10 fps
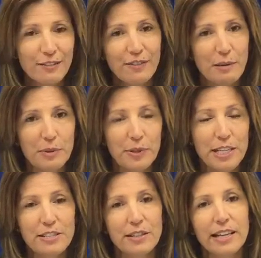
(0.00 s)
of
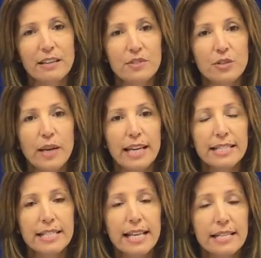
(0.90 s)
February, so that gives you
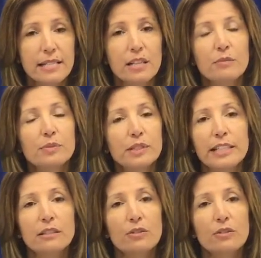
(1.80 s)
8 days to complete